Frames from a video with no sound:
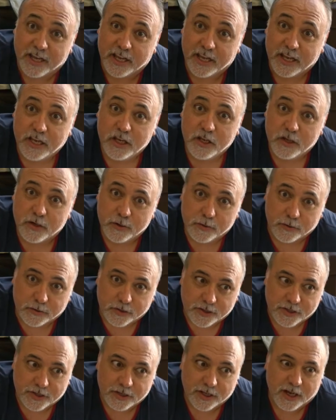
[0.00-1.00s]
in
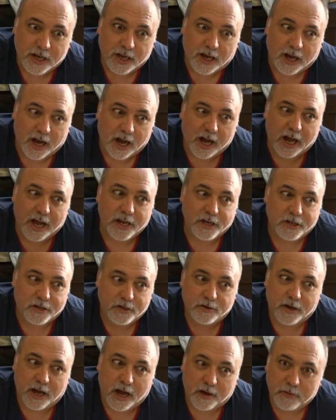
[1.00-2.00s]
use. I
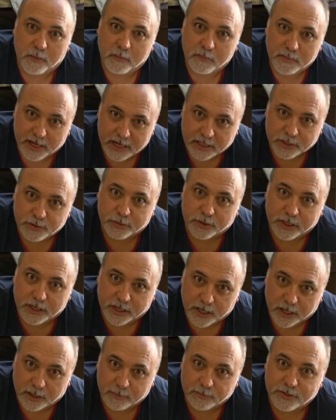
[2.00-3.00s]
do have a mess when it
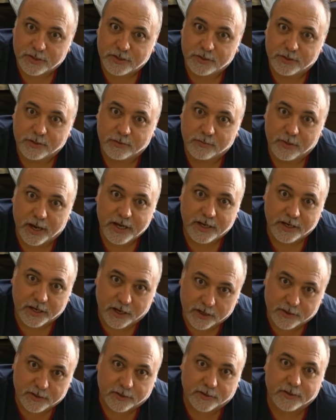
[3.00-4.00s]
comes to my
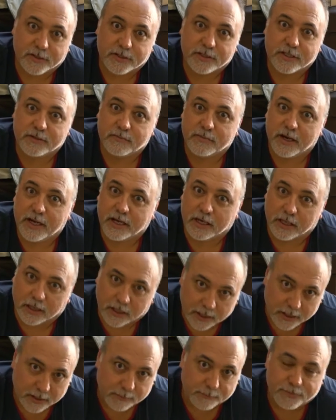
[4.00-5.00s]
knuckles and my
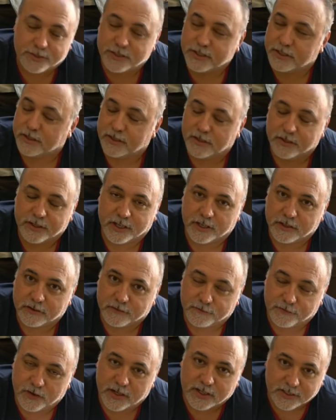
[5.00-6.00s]
clips and all the other
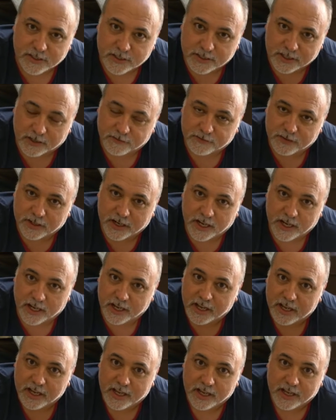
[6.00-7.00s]
fun stuff that I
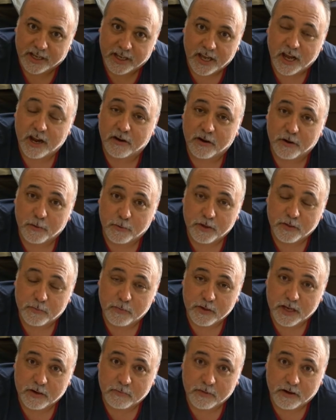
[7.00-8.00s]
carry with
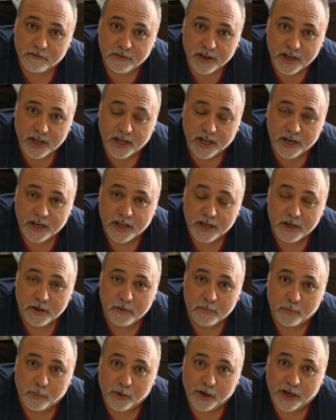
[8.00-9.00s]
me in my van,
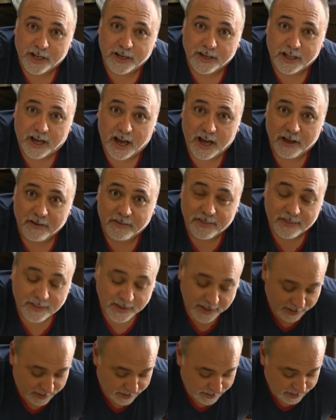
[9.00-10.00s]
but I
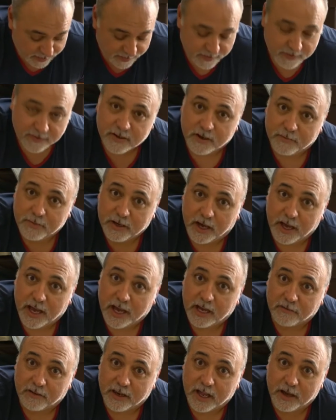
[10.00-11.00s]
think this is going to be a
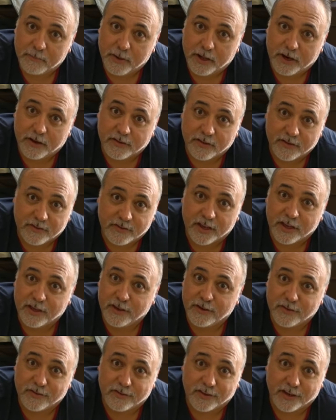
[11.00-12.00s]
heck of a lot better than say
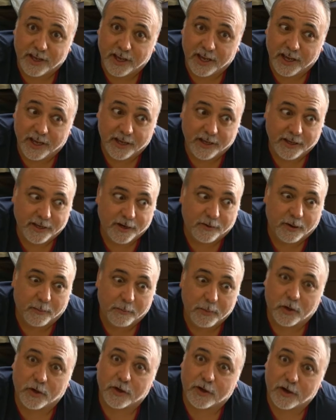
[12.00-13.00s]
using a you know a
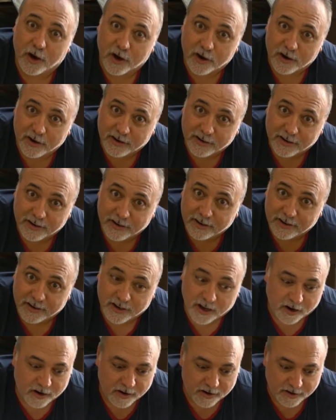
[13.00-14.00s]
milk carton
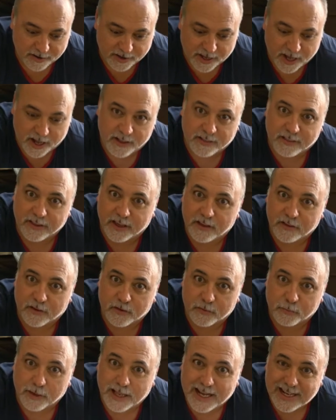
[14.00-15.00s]
cart kind of thing,
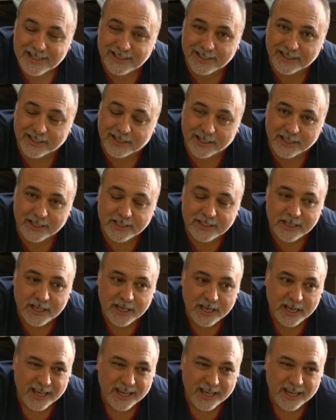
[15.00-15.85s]
those plastic things,